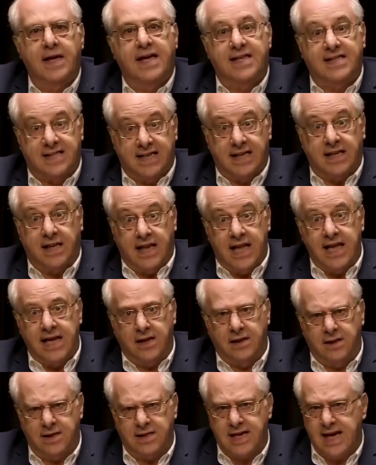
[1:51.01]
Is it
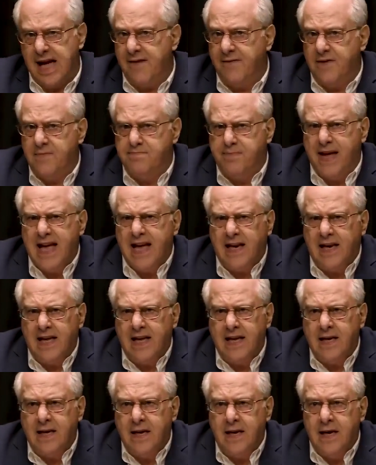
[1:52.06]
legal to have a
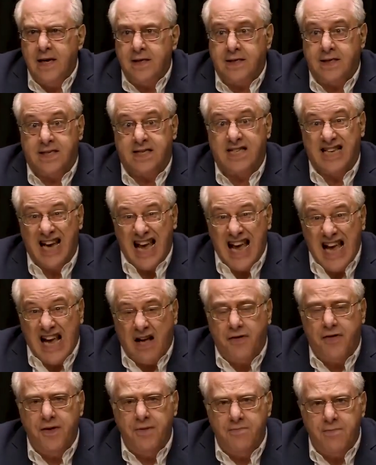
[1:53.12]
bail-in, to
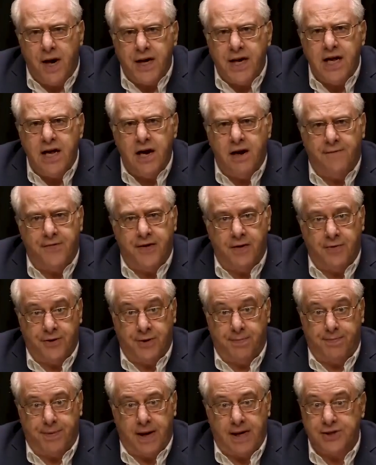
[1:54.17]
take the money of the
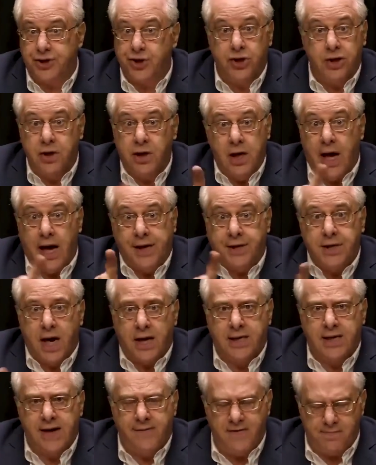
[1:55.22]
depositor and
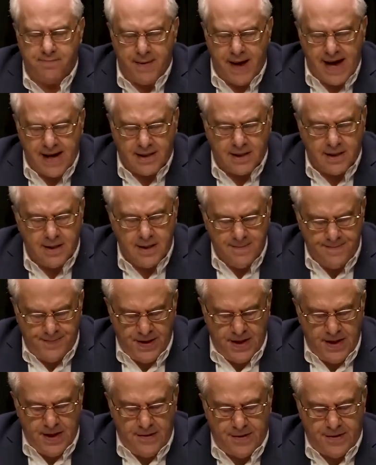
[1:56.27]
not give it back to them?